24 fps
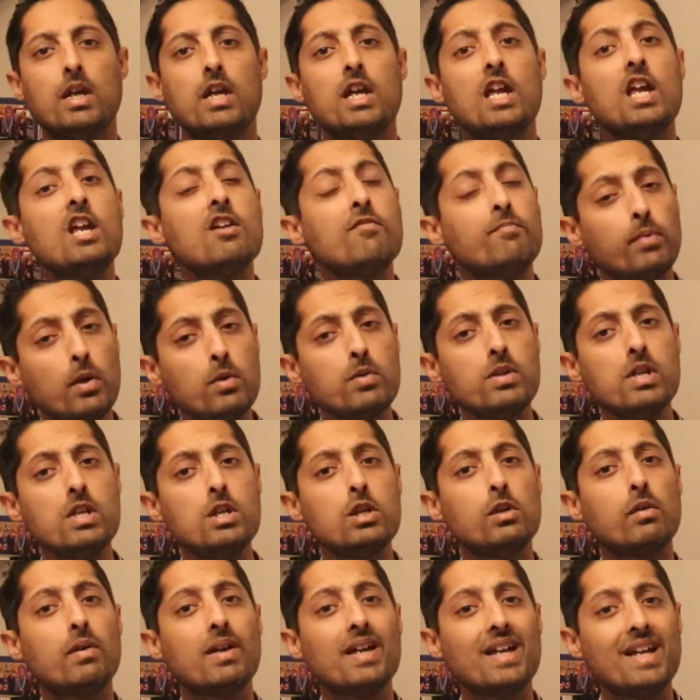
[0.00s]
If
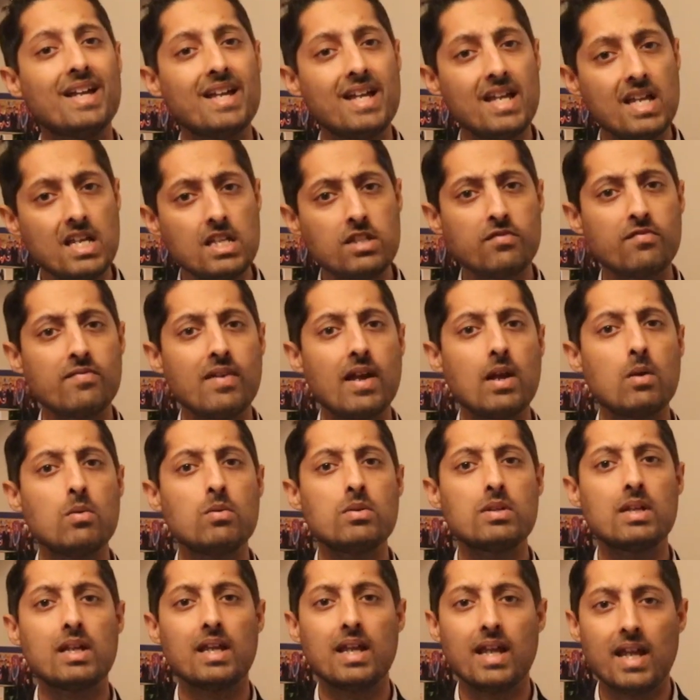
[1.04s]
proteinuria is
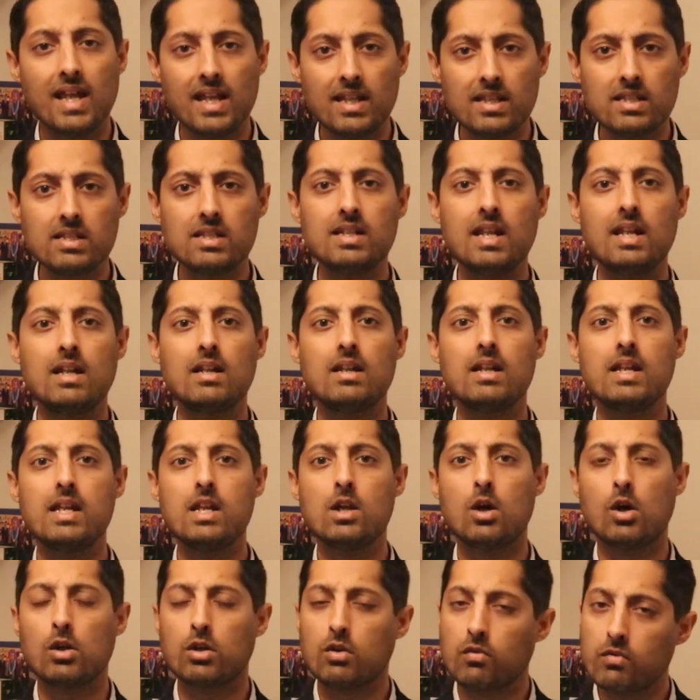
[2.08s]
found incidentally
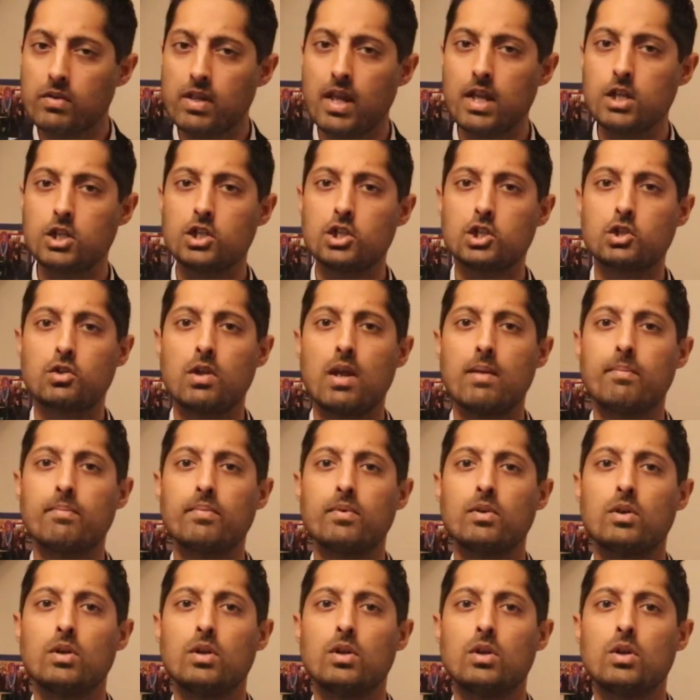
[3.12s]
on a reagent strip,
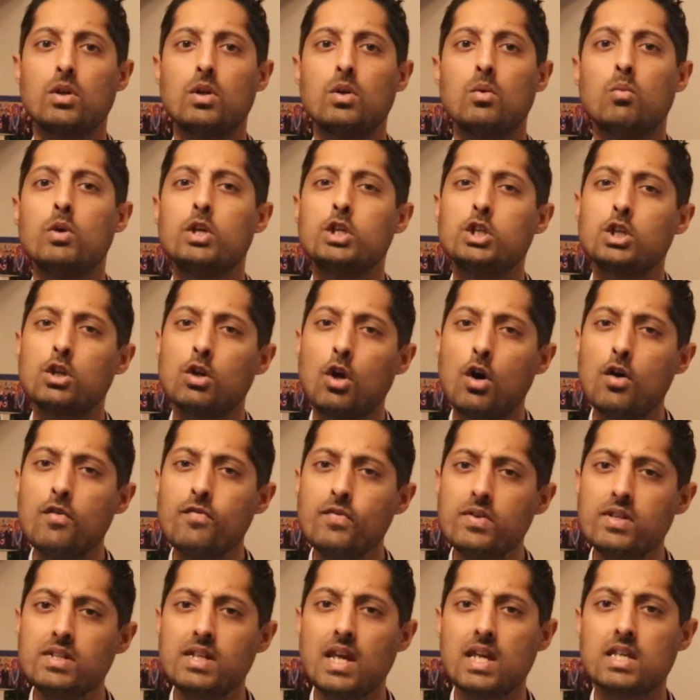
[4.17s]
we should offer
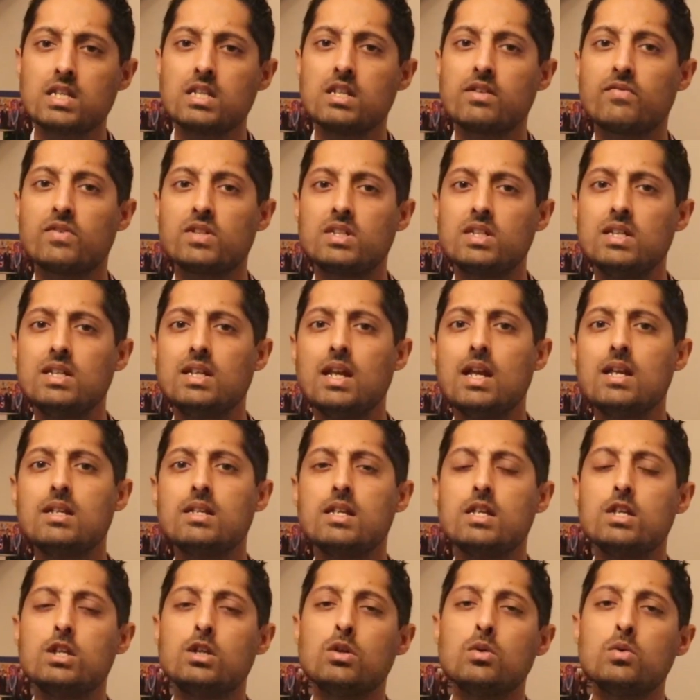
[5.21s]
testing for
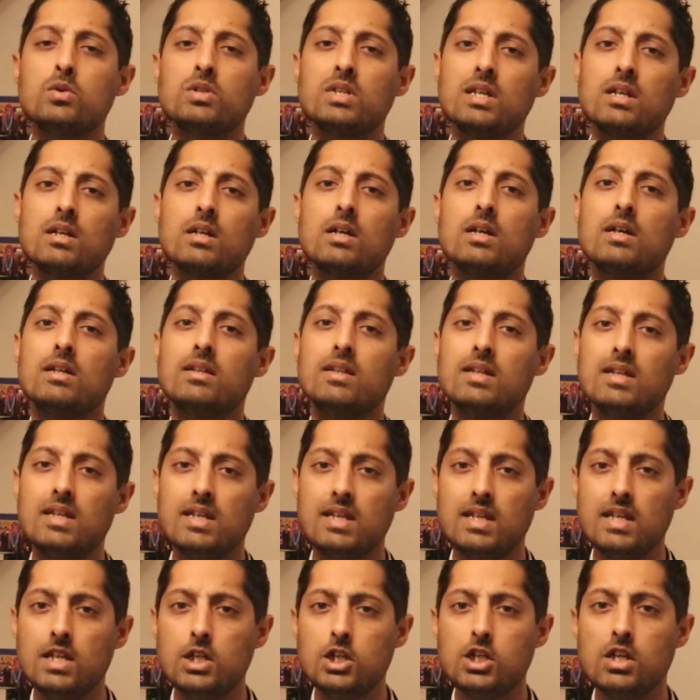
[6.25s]
CKD using the
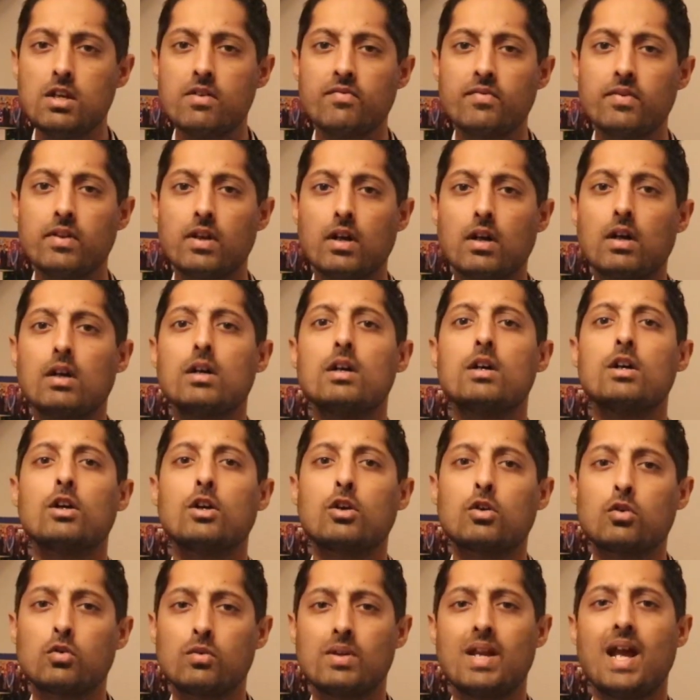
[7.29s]
eGFR
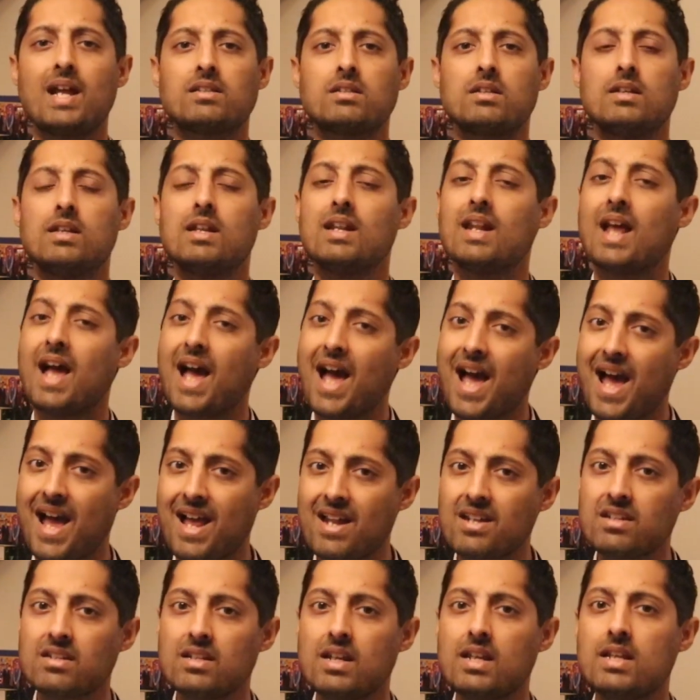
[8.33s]
creatinine
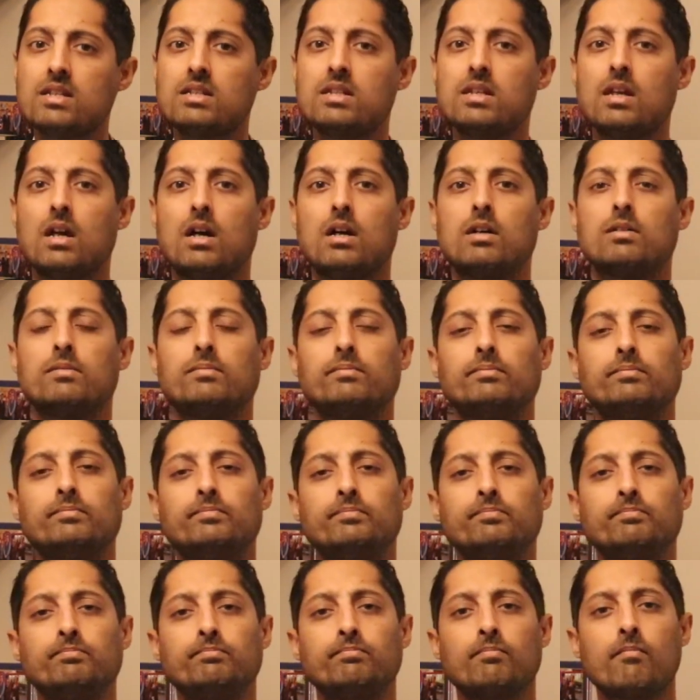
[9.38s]
and an ACR.
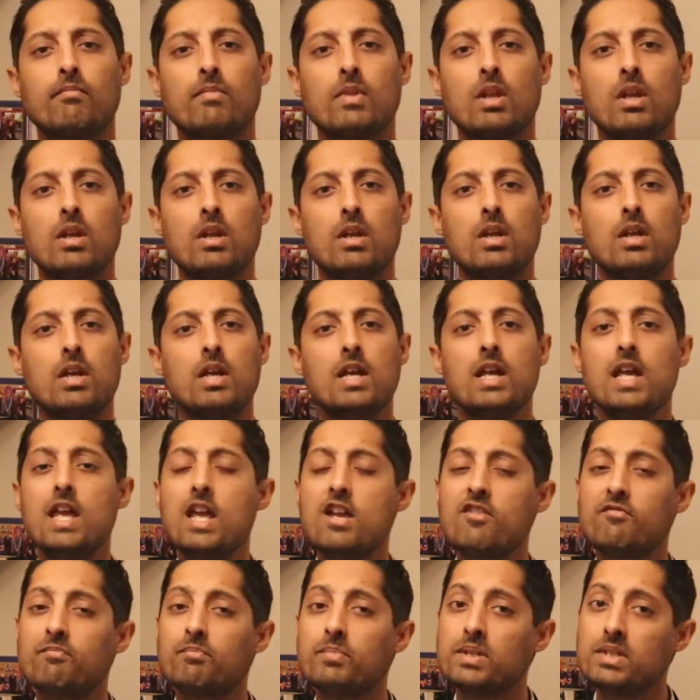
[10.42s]

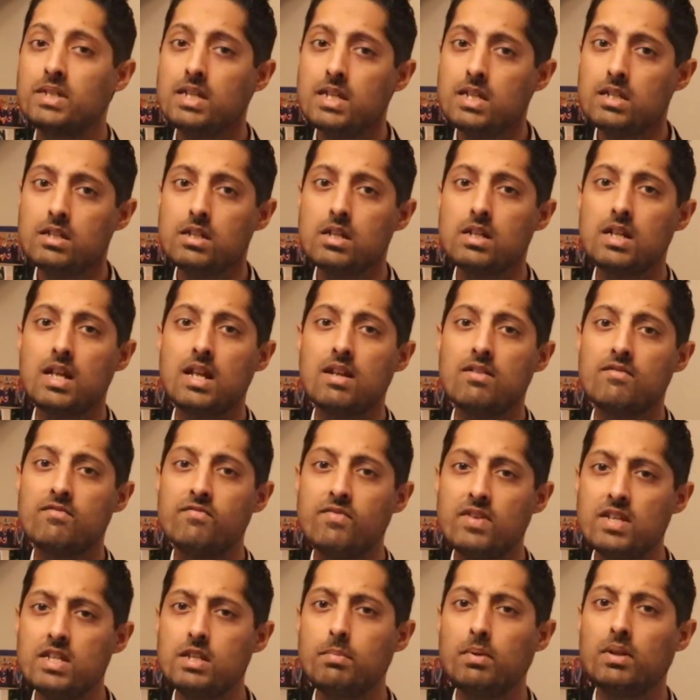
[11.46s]
If persistent
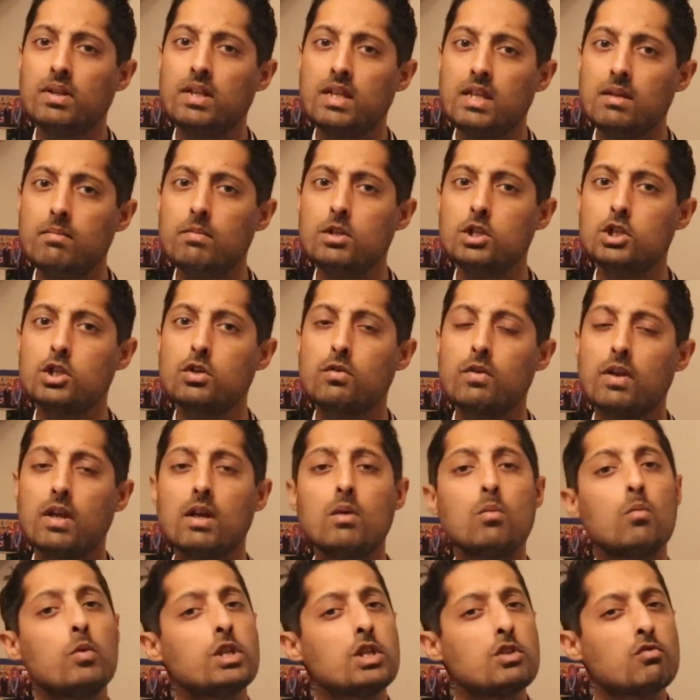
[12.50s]
invisible
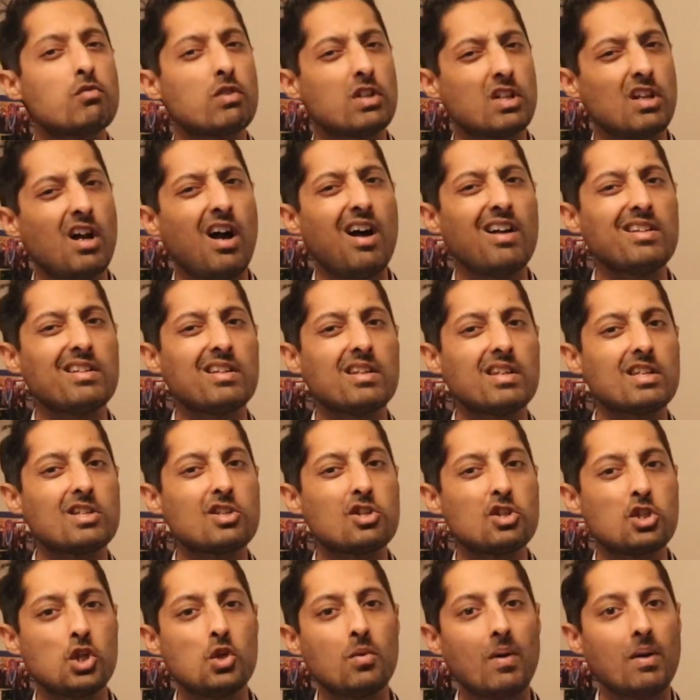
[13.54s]
hematuria, which is regarded as
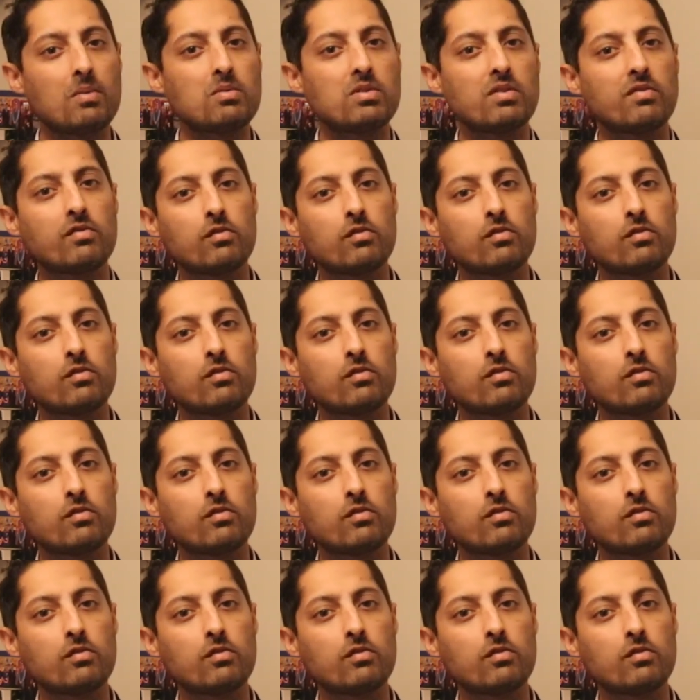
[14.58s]
2 out of